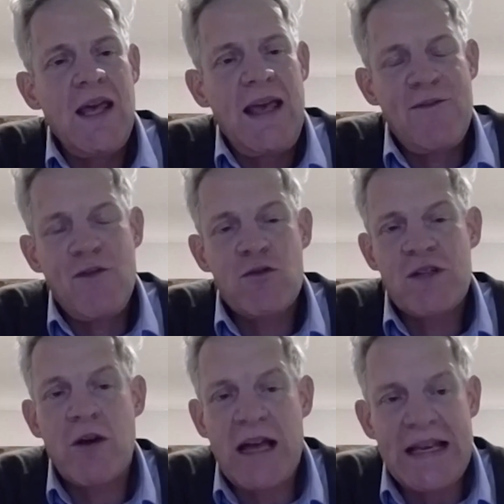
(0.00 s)
If you're
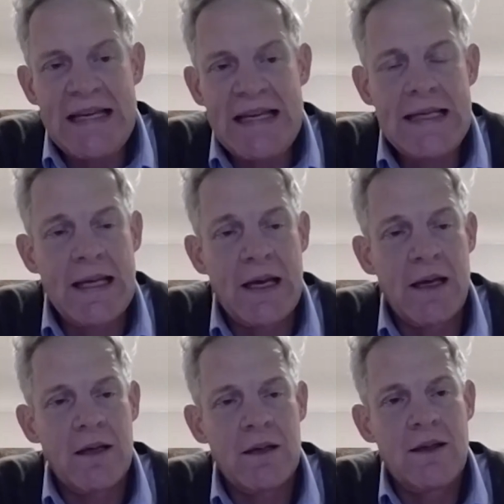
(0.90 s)
somewhere like in
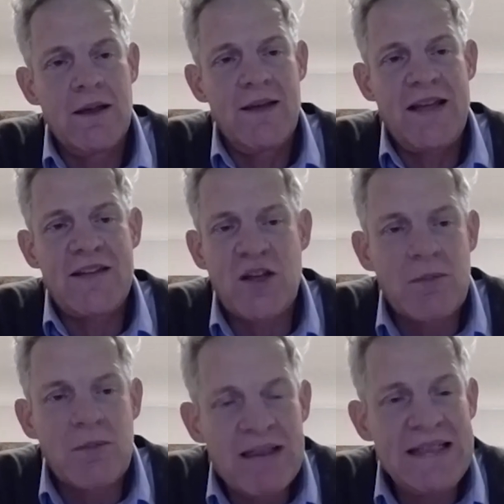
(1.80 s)
India, that's a
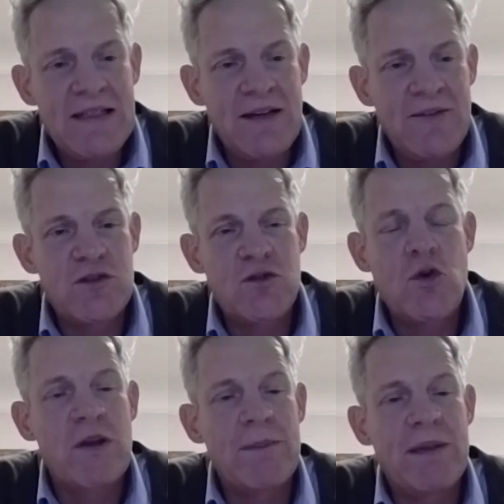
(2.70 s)
completely different
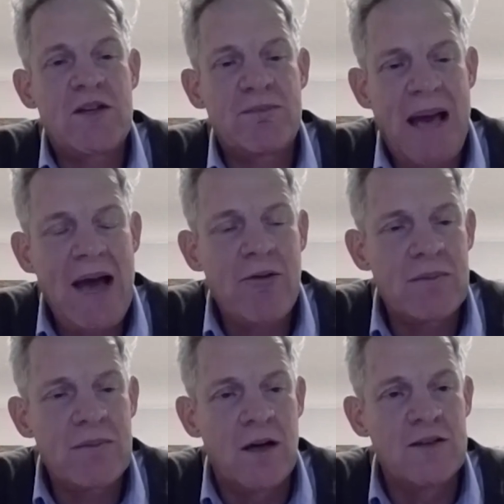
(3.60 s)
story because power
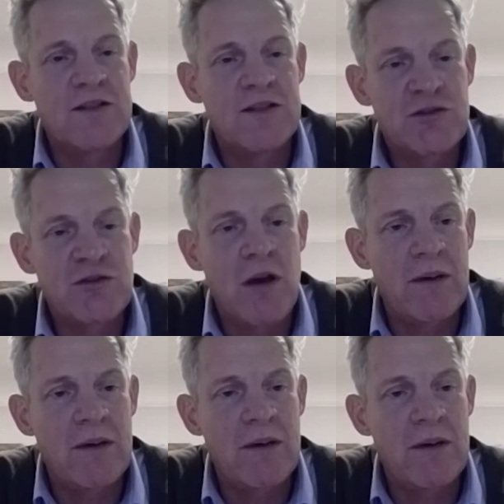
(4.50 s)
demand is
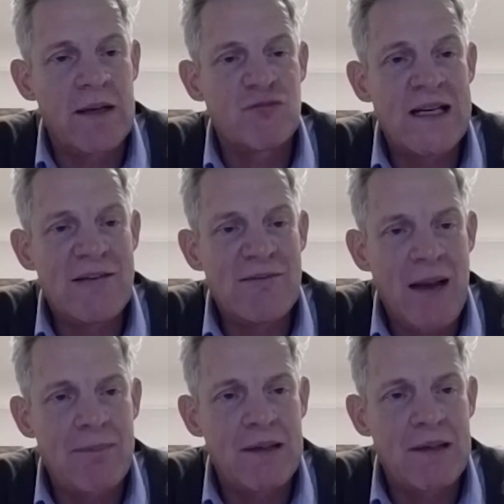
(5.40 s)
growing
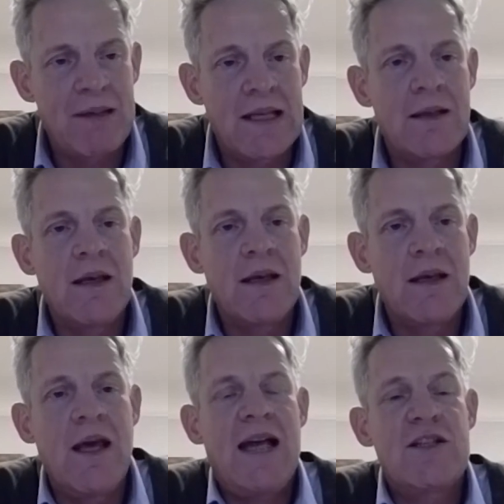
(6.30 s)
really rapidly.
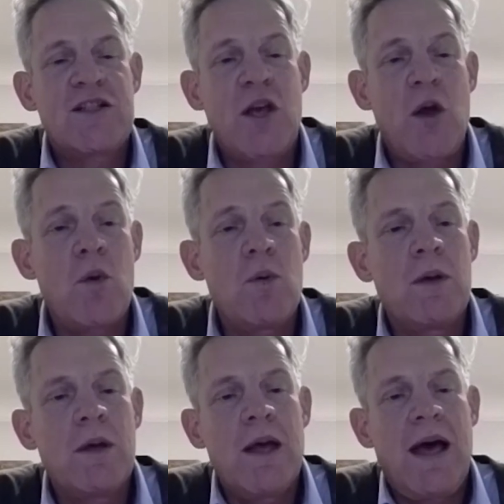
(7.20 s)
And
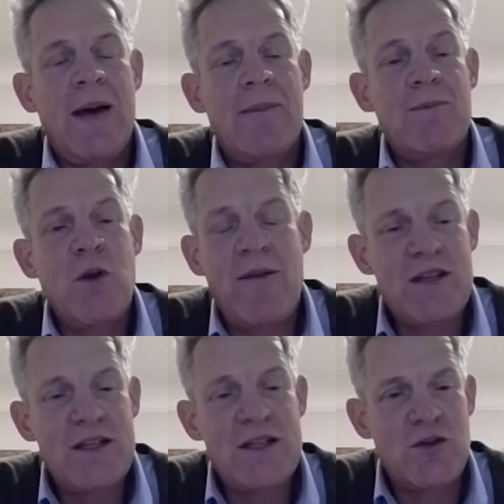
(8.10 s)
so you have
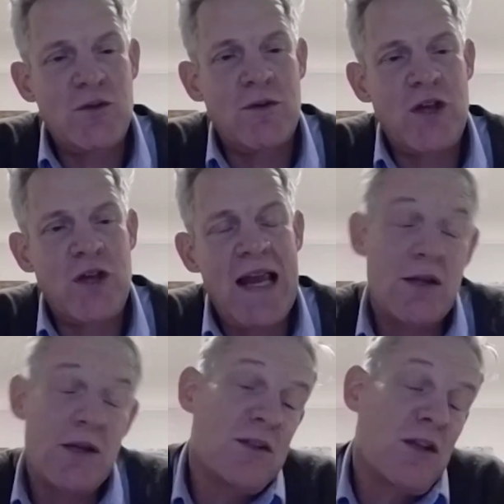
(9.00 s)
this sort of
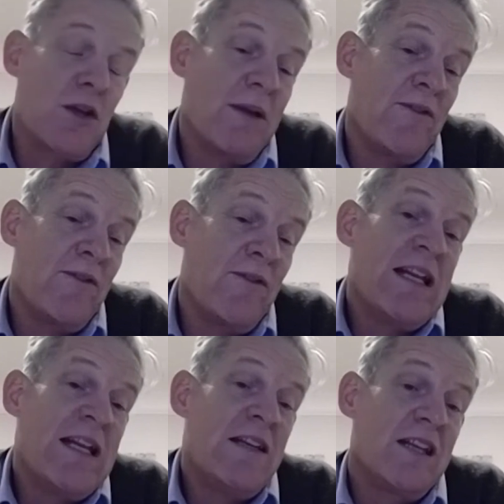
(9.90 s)
challenge. And so if you're in
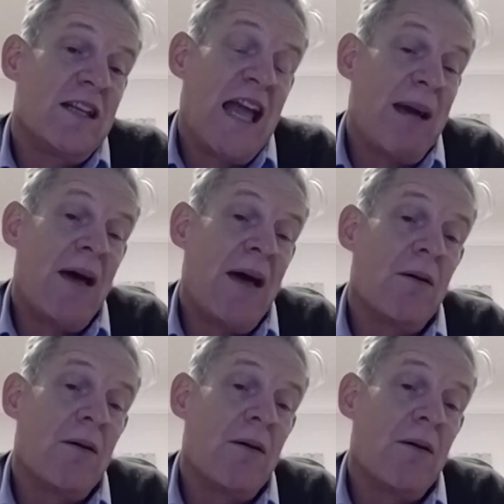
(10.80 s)
India today,